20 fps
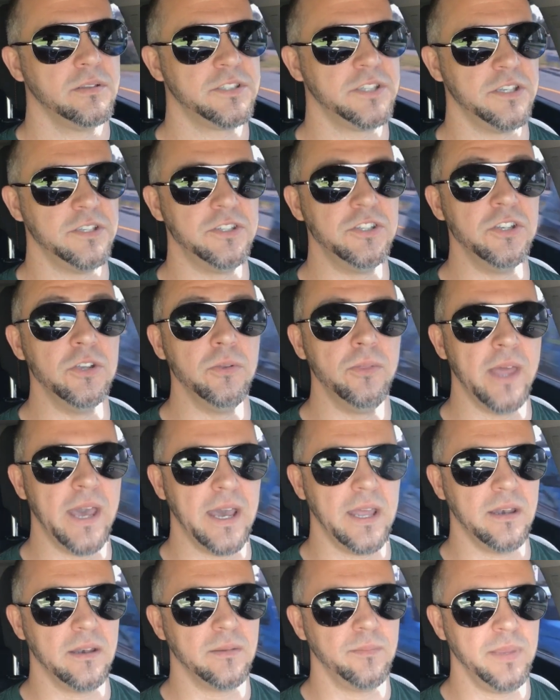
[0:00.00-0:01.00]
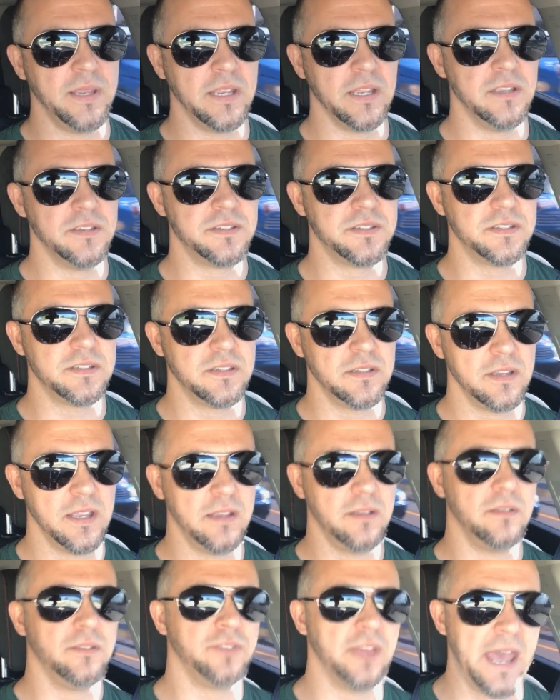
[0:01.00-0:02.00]
to do that because
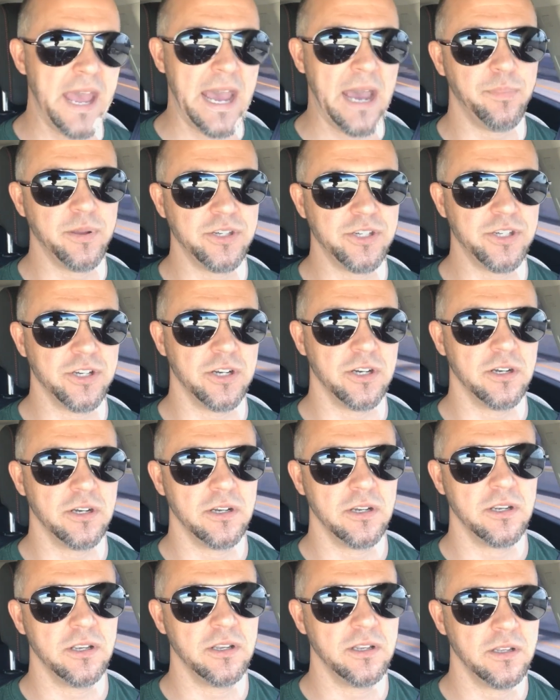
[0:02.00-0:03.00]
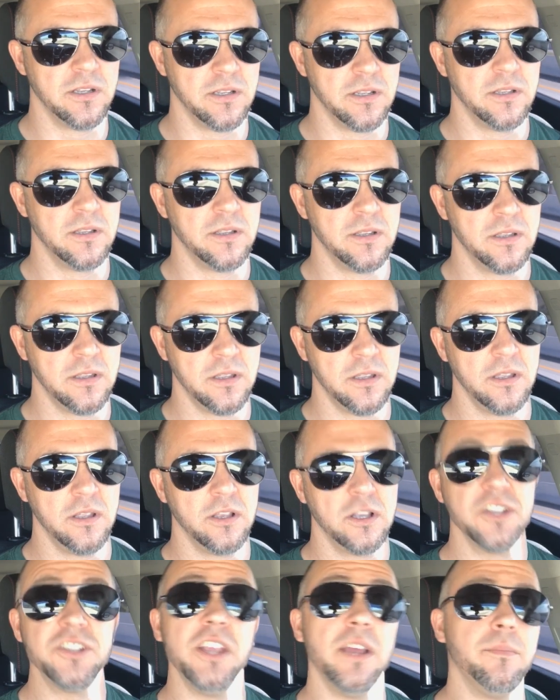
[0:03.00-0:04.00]
the aperture,
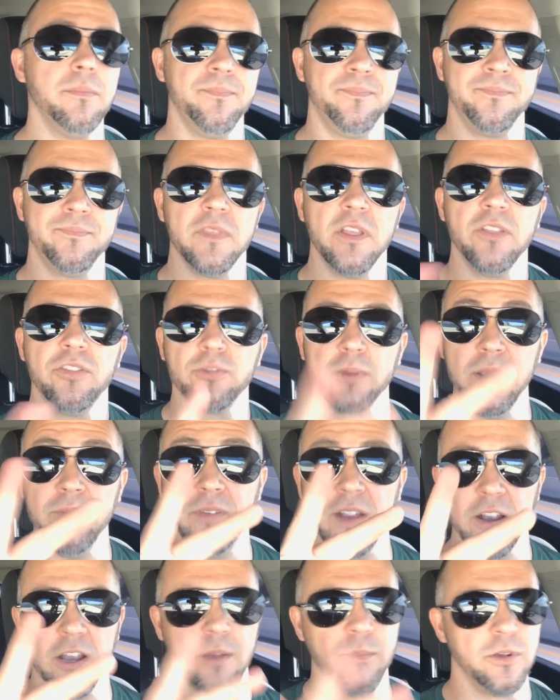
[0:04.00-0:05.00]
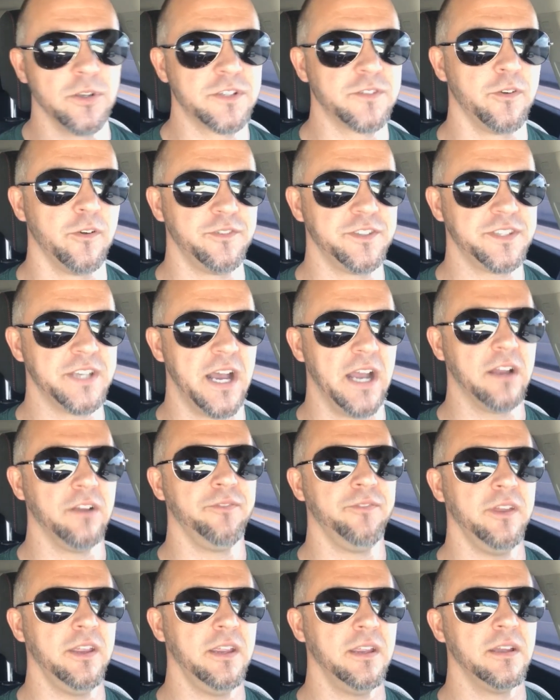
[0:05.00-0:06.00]
because you have three variables for
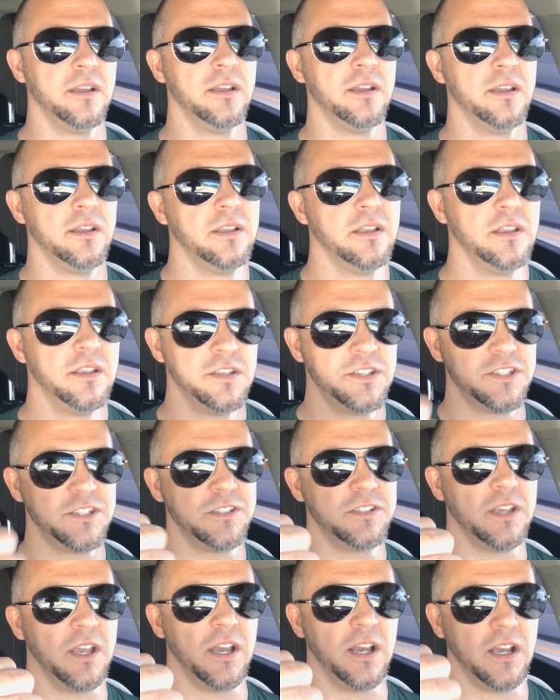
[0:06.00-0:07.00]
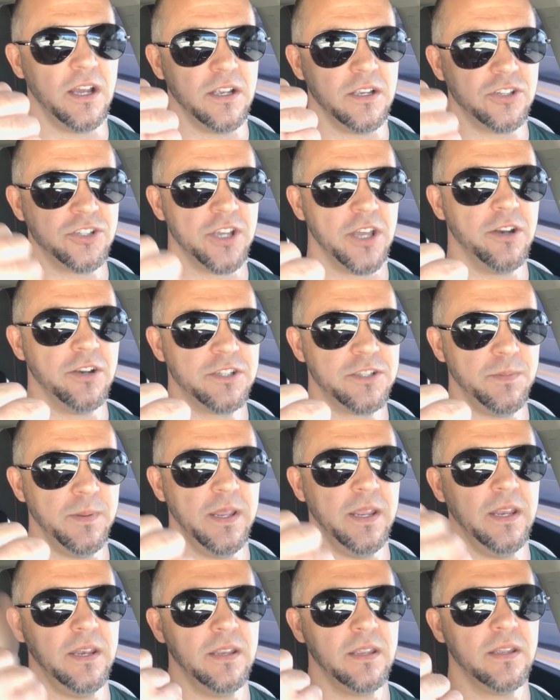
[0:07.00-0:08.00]
photography: shutter
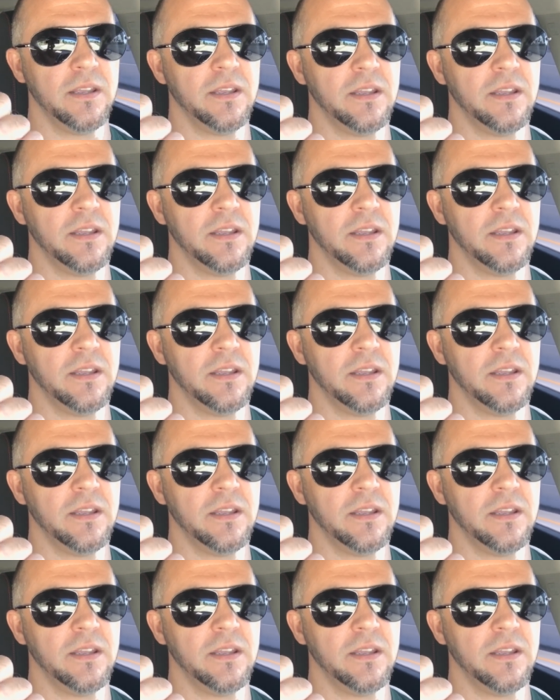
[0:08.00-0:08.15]
speed,